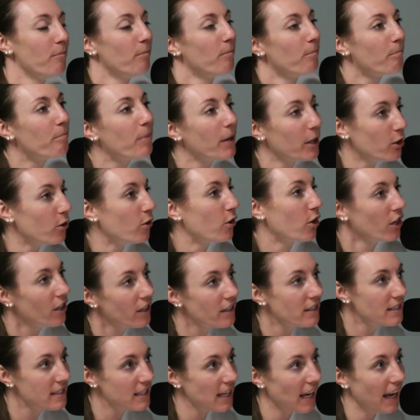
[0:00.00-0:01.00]
But you
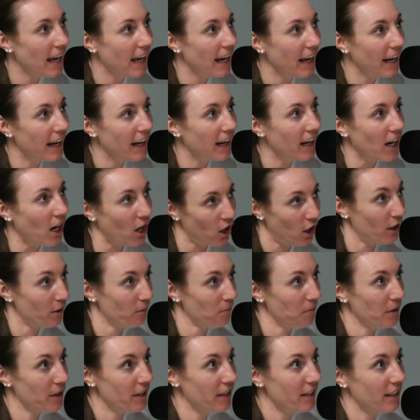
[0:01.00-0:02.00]
could say
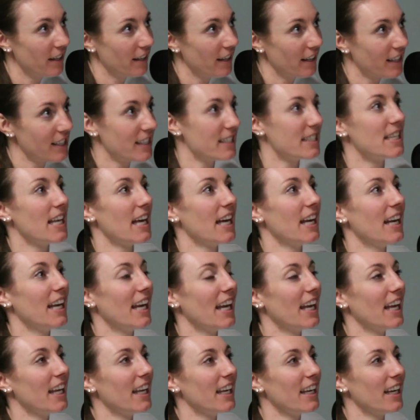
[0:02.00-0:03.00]
hardwood because then
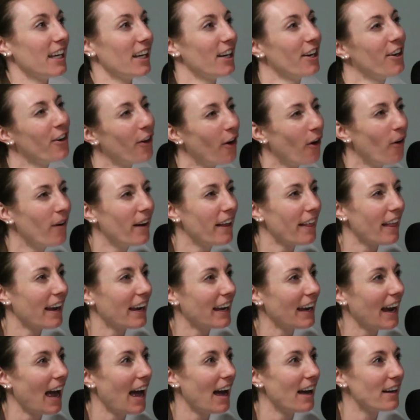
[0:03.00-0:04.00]
it
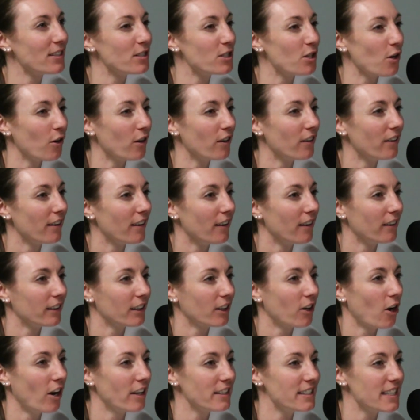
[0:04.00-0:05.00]
has
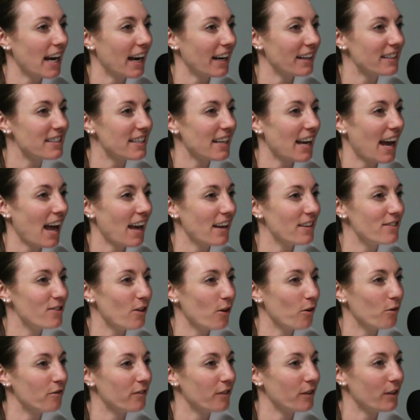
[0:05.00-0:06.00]
context. It has
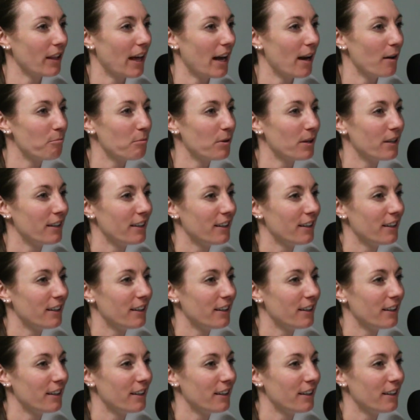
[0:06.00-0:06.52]
overlap.